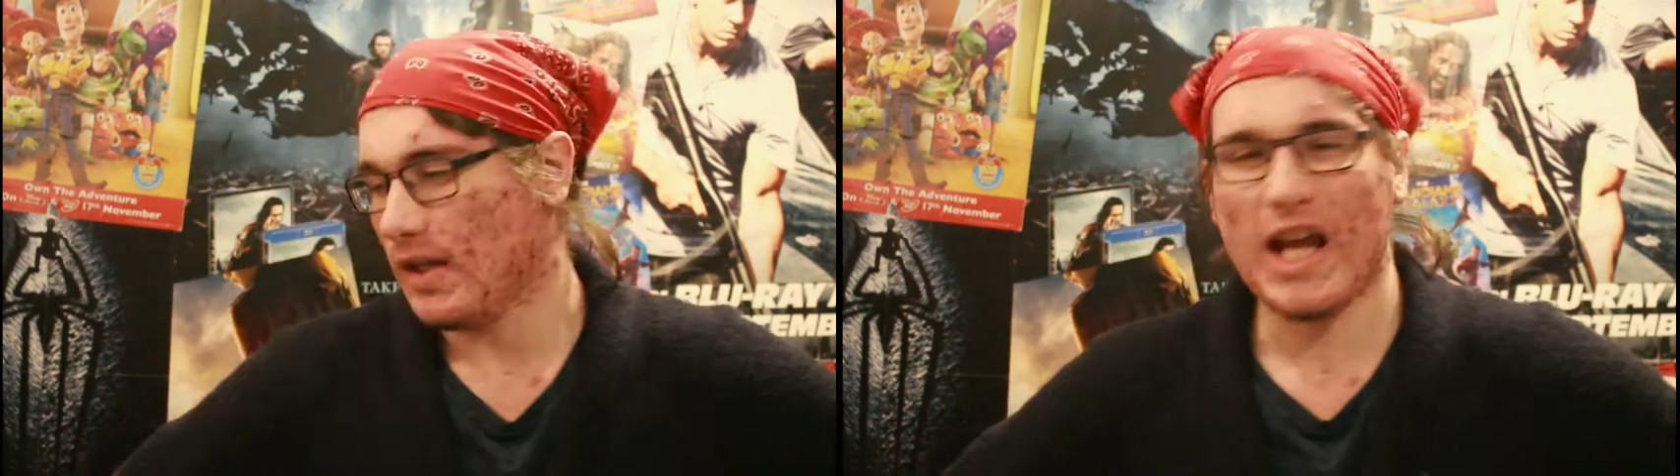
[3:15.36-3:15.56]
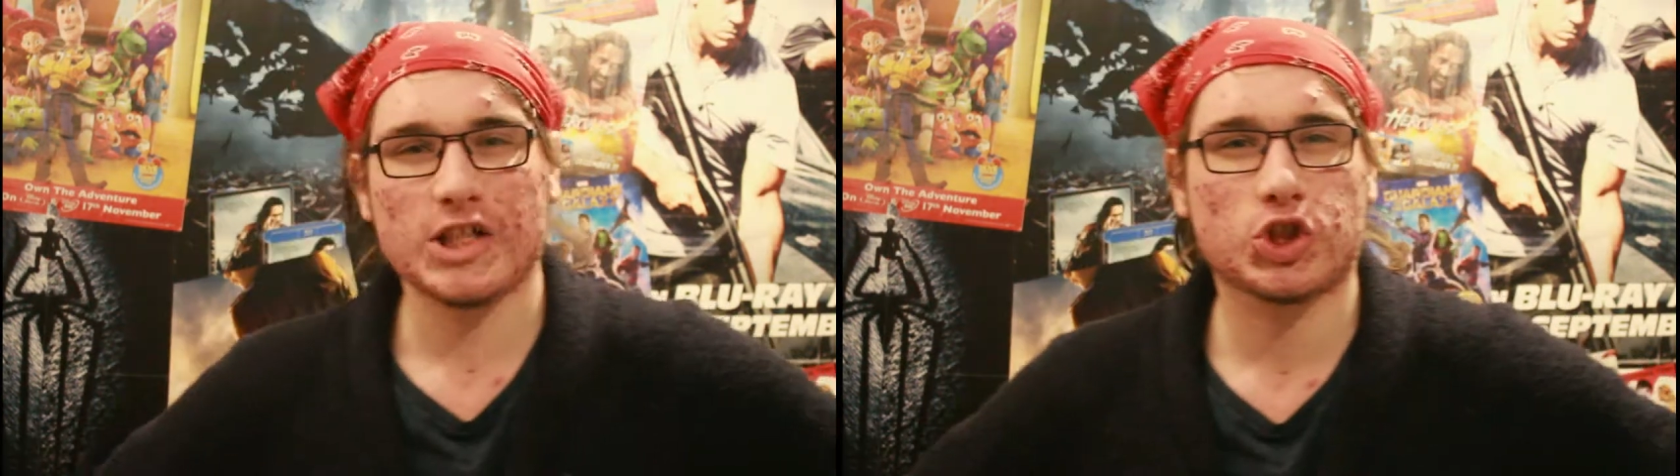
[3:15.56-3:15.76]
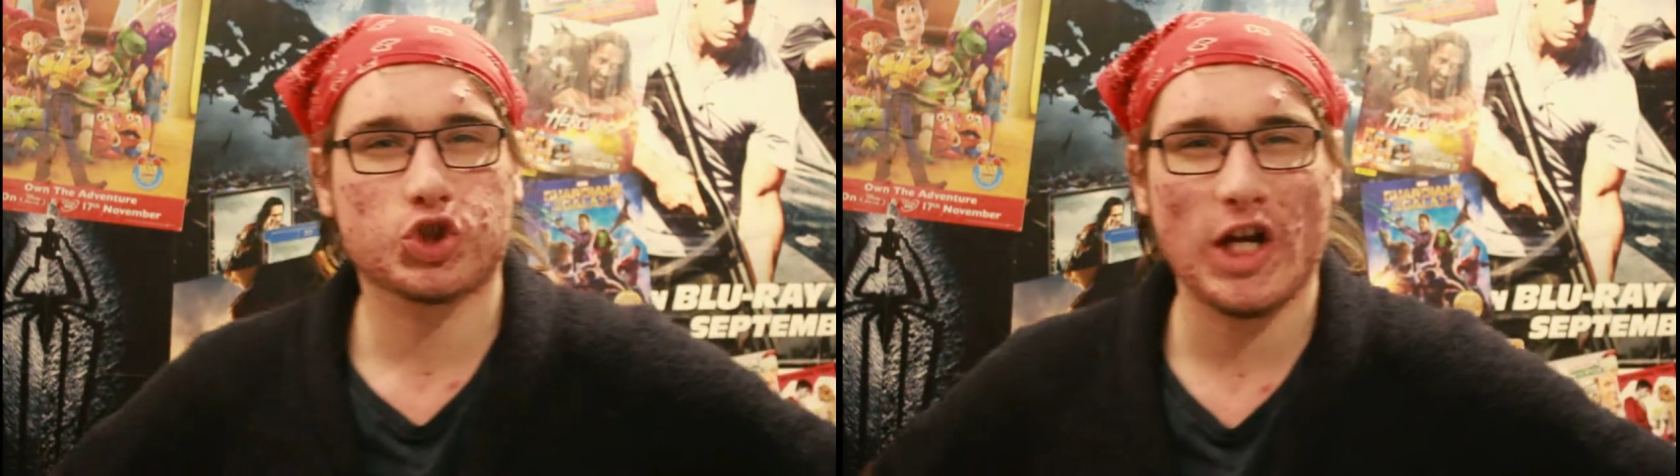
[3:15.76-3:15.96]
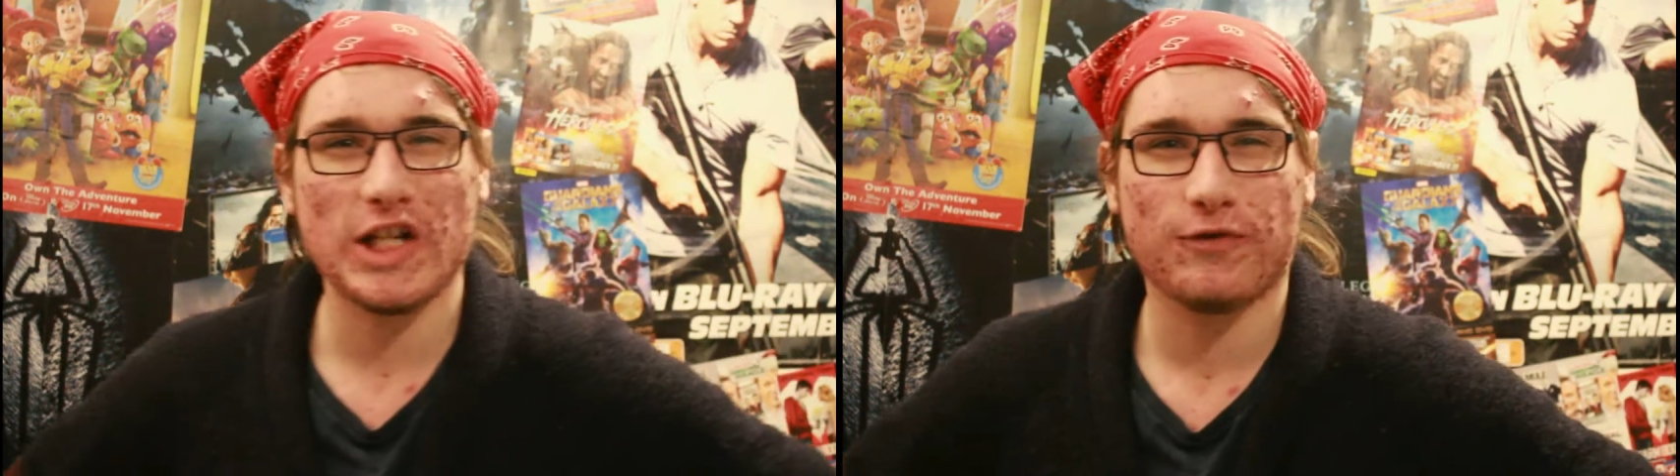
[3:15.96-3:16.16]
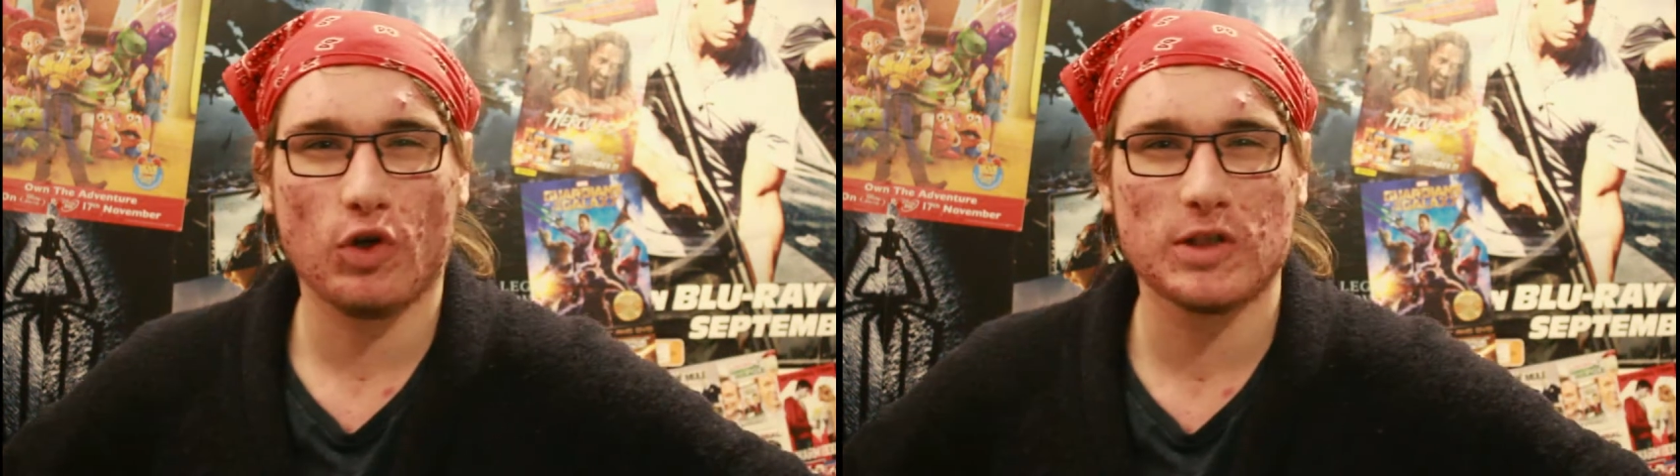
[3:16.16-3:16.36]
And
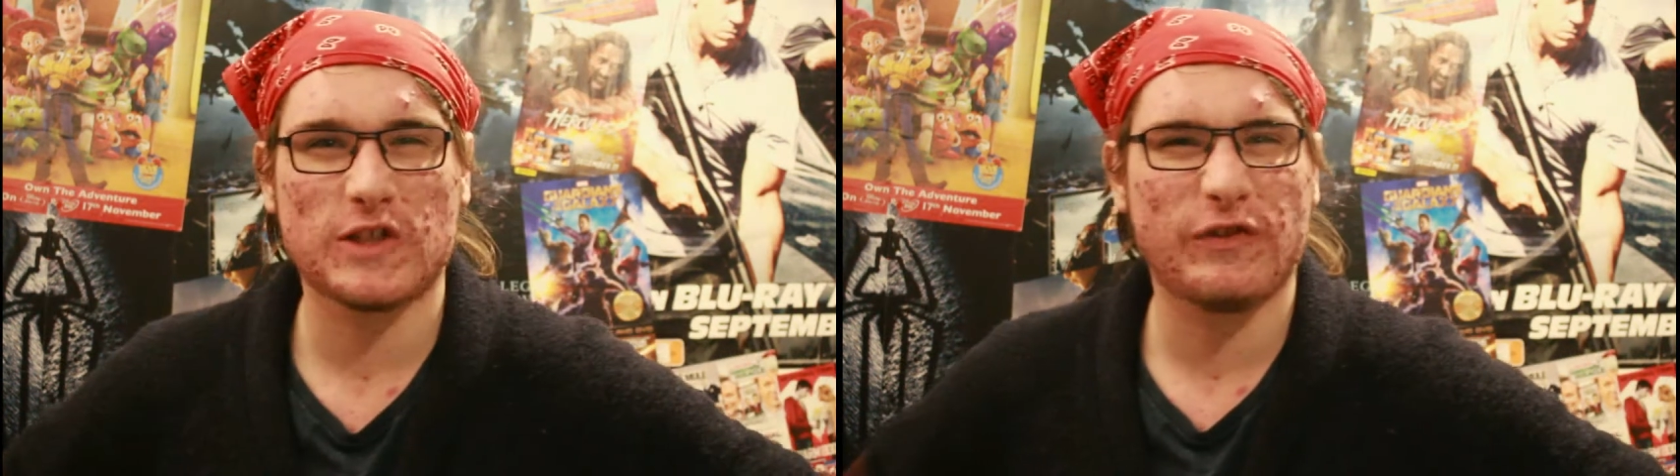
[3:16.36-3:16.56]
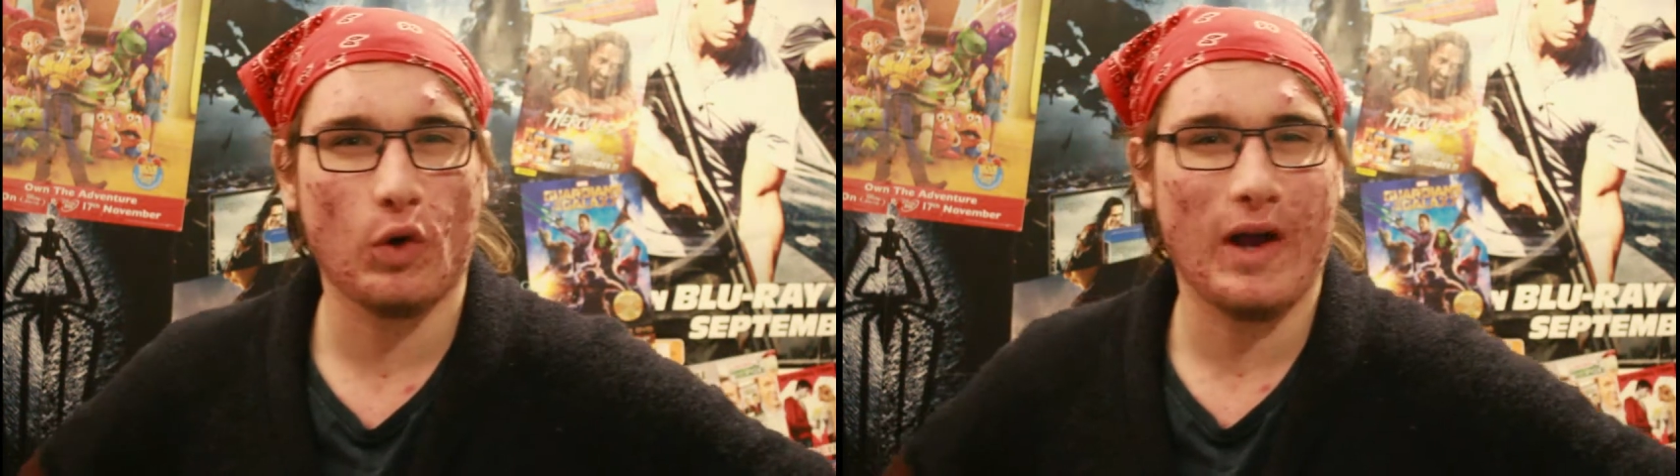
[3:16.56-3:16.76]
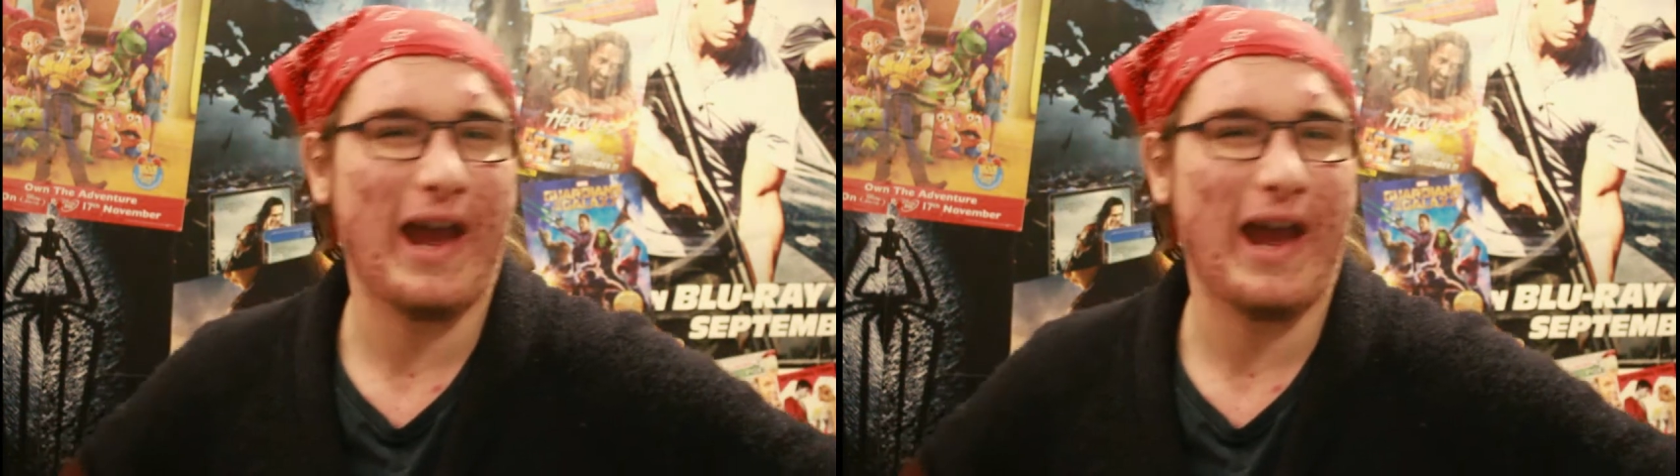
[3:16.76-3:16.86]
Transformers 4,